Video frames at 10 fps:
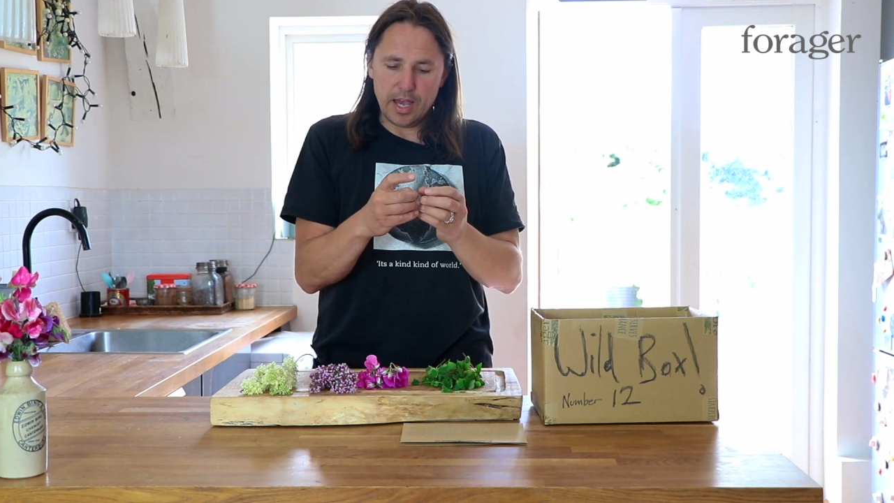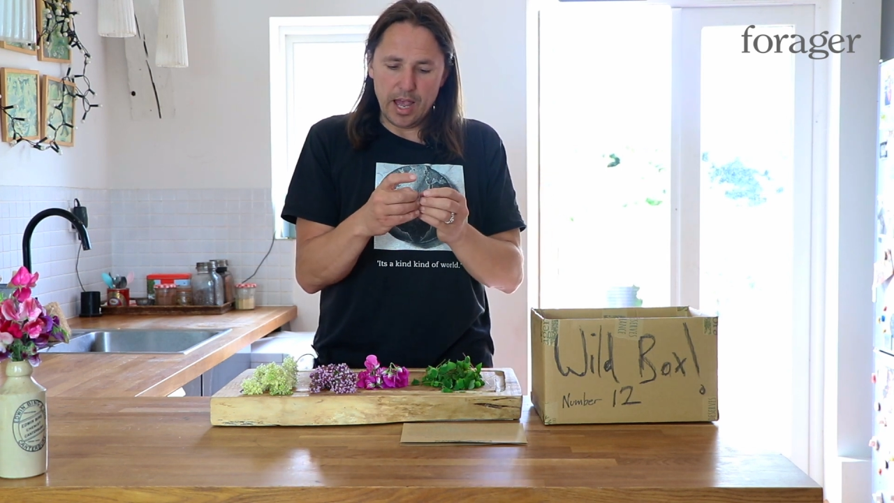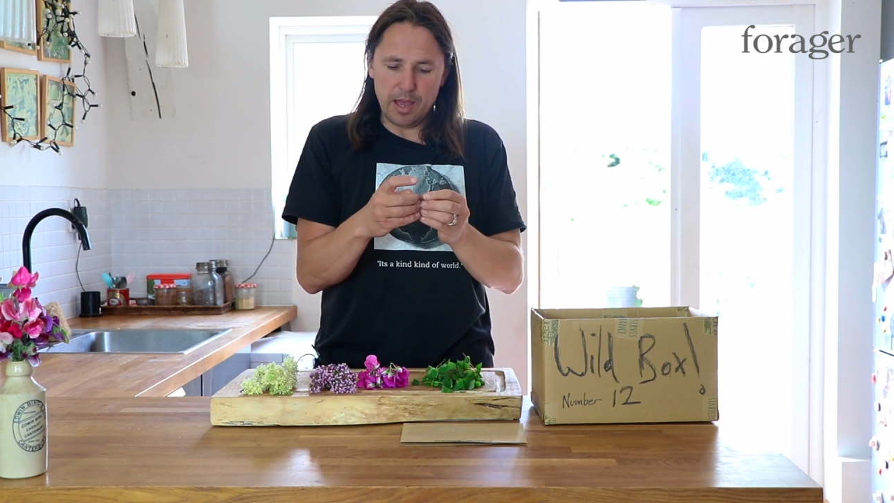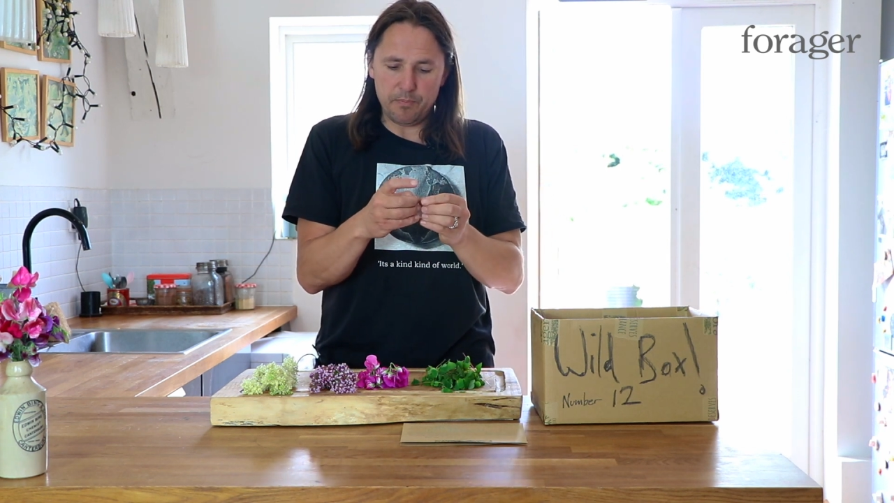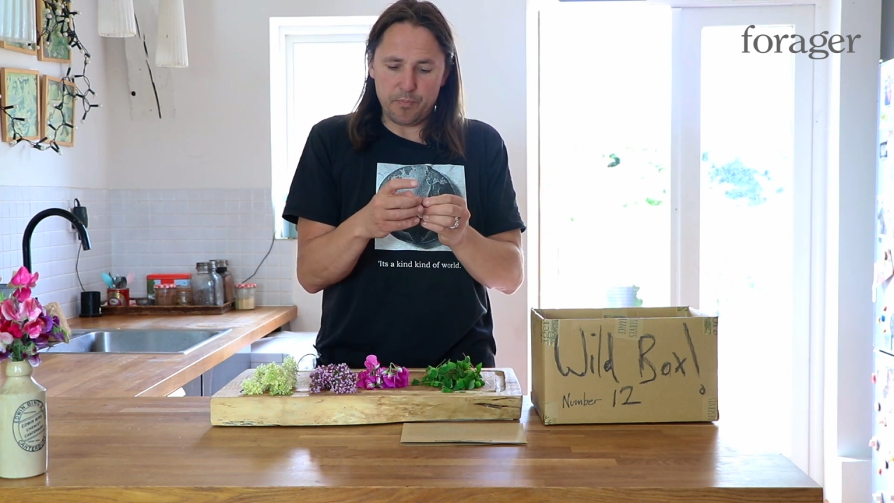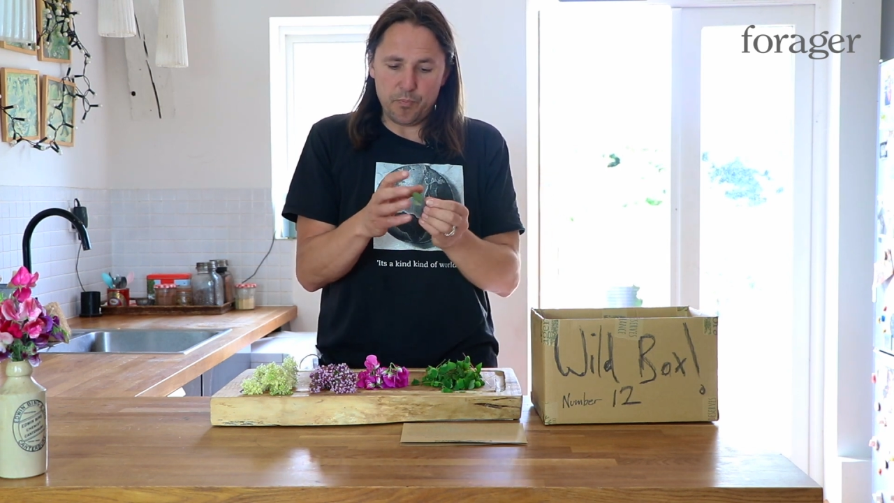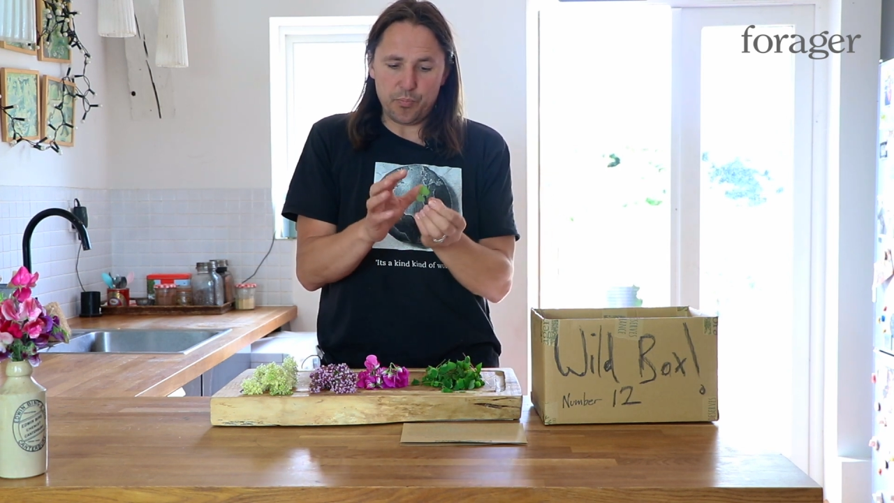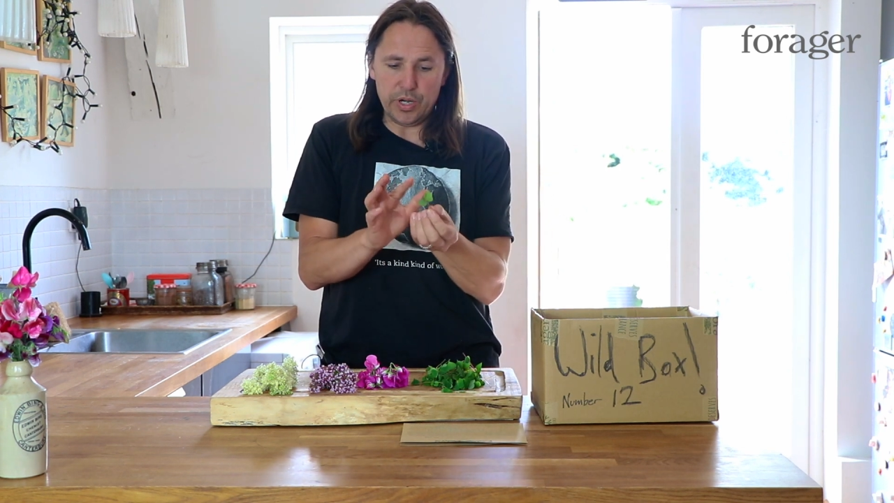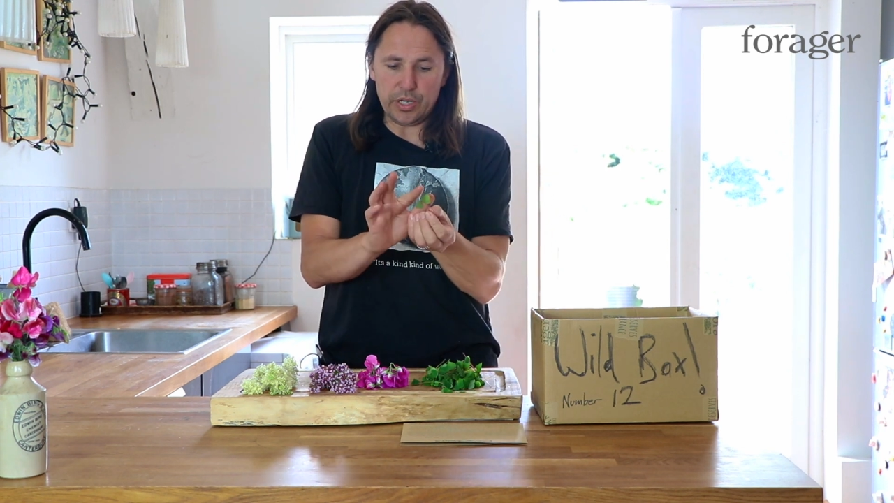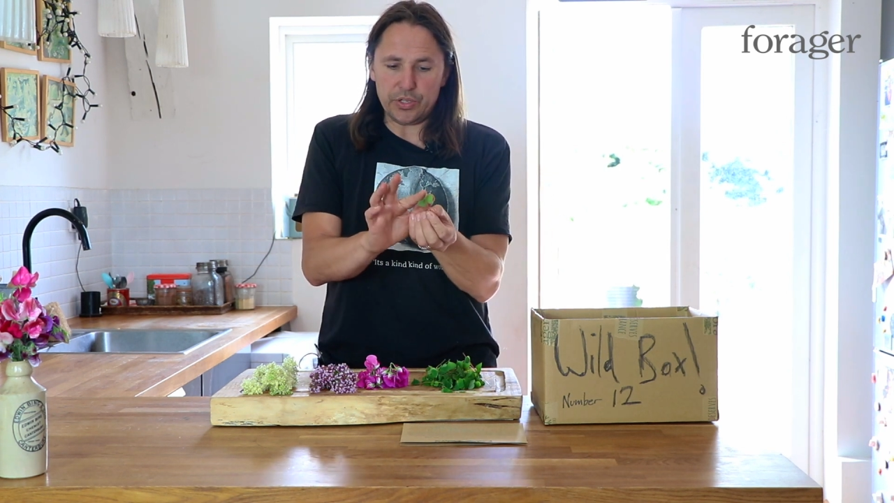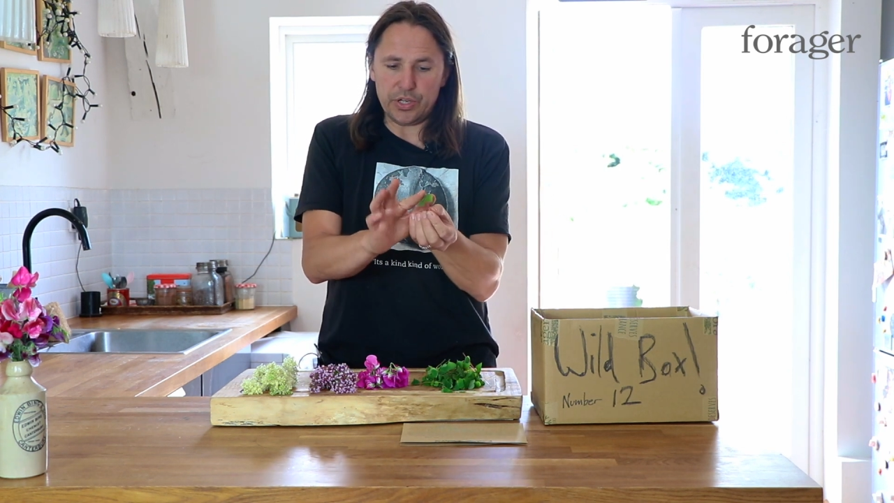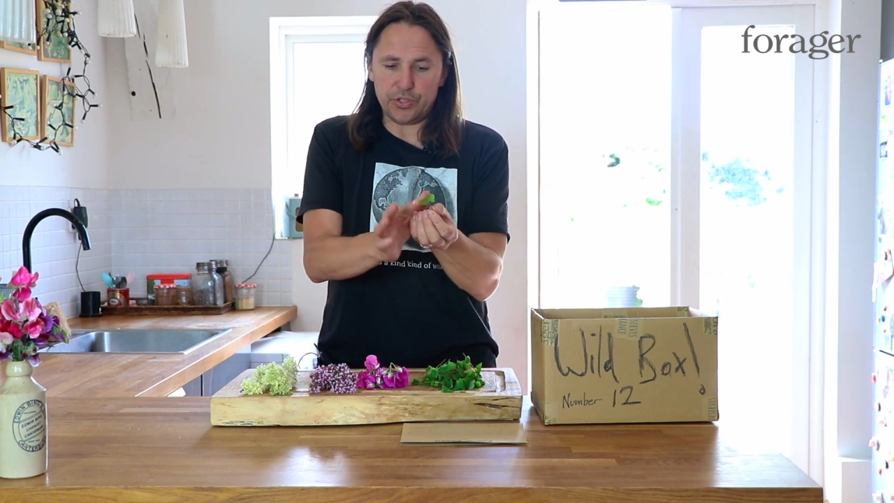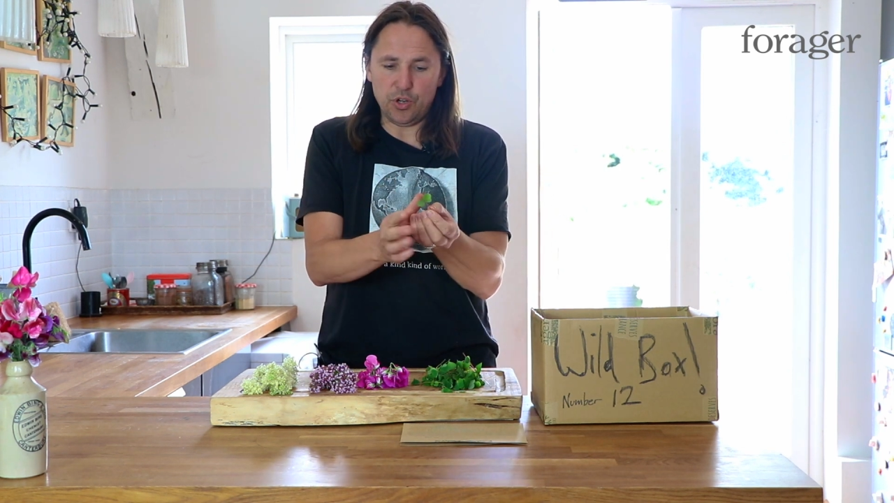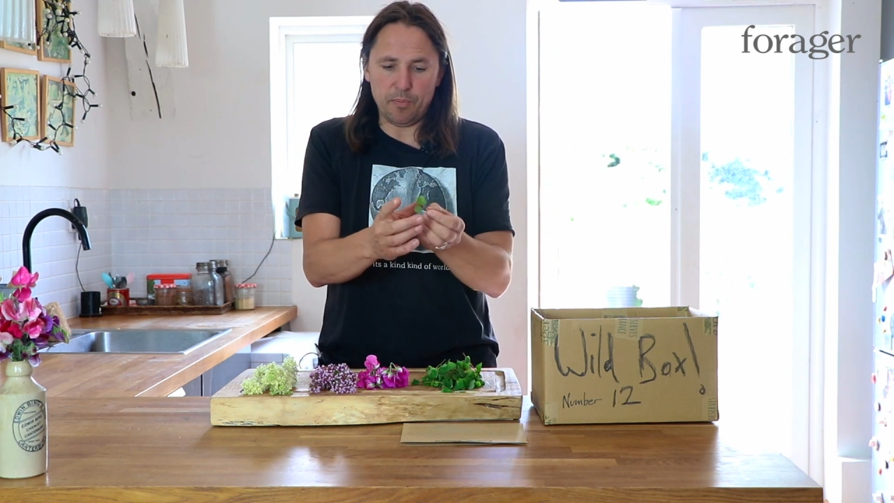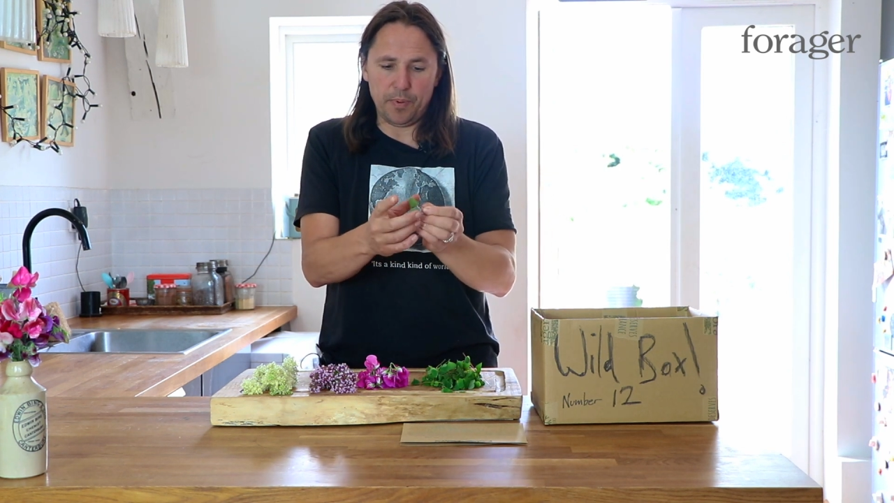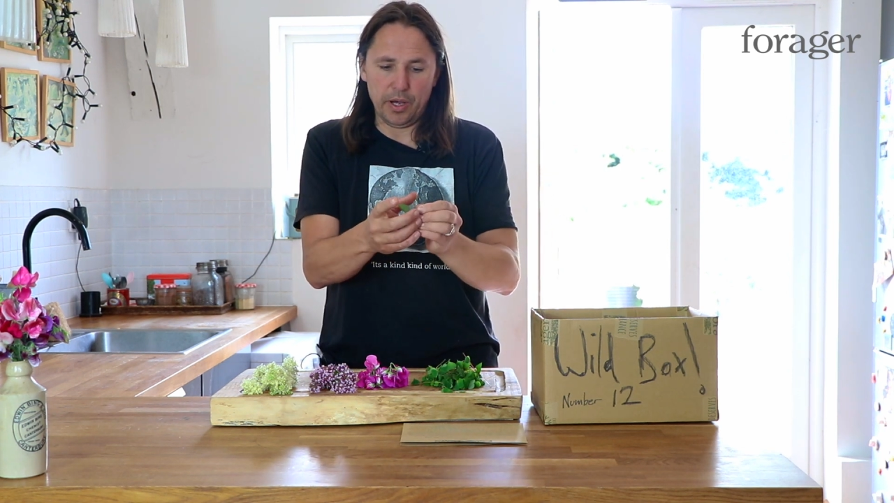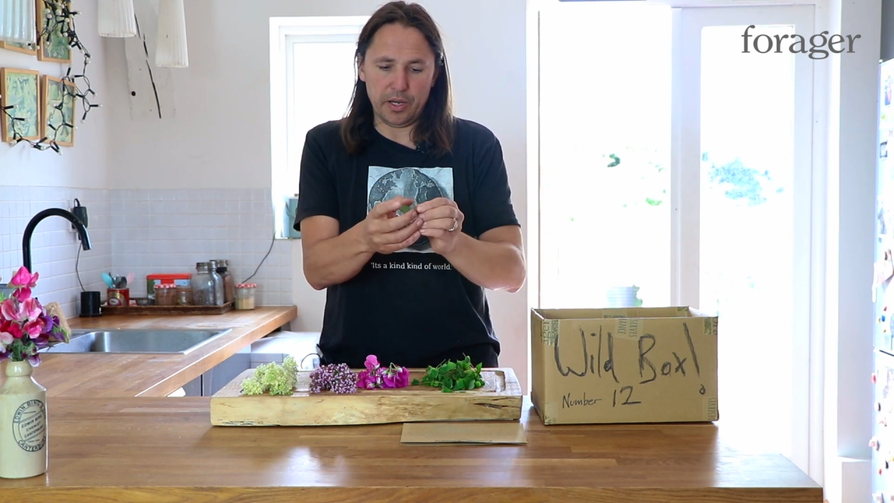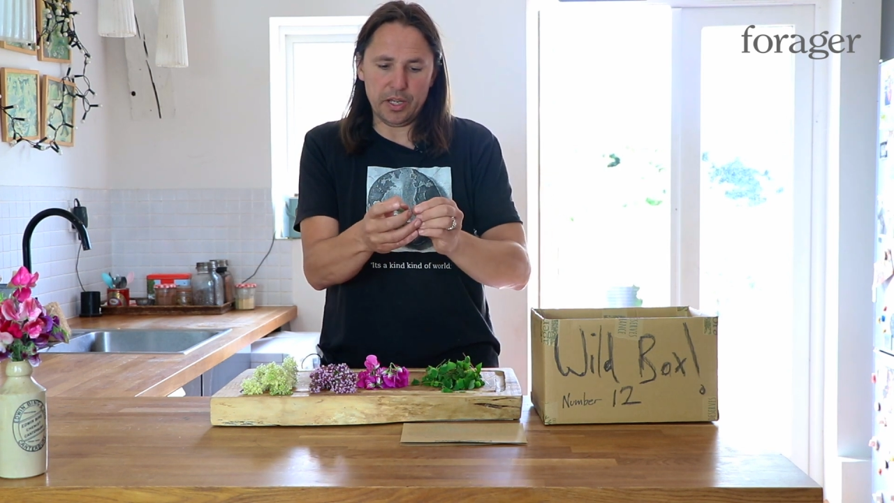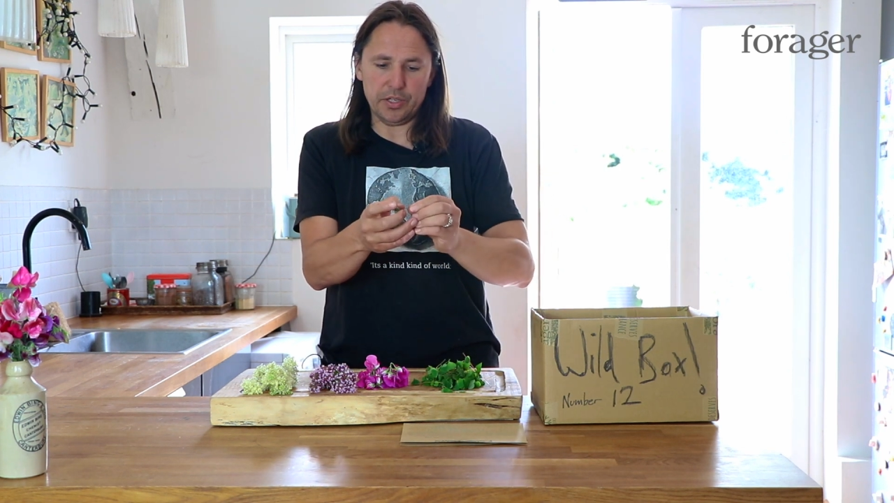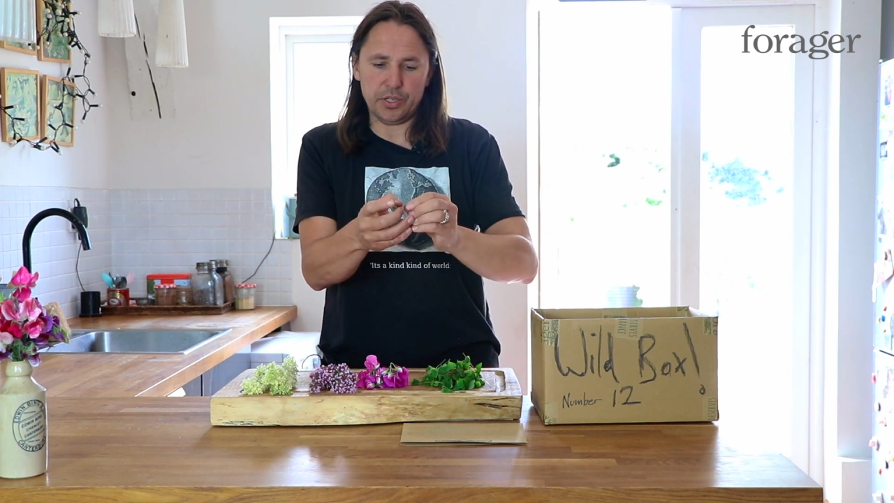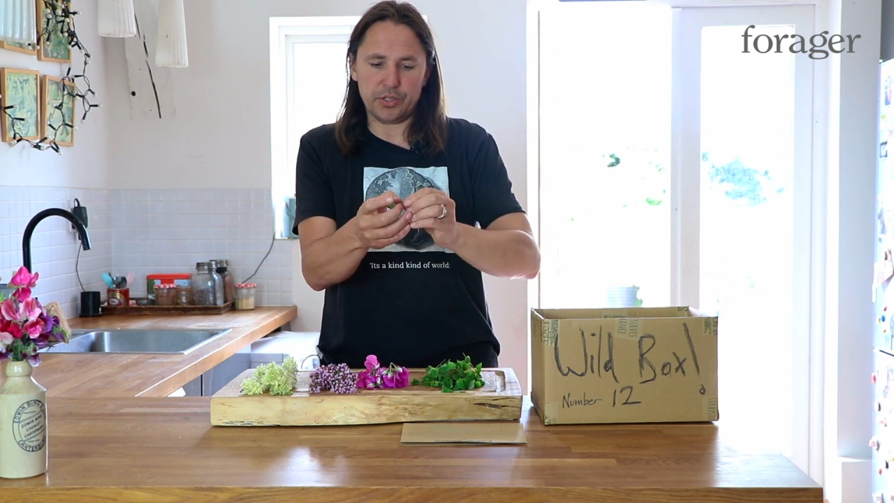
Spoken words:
and pretty as this top part is,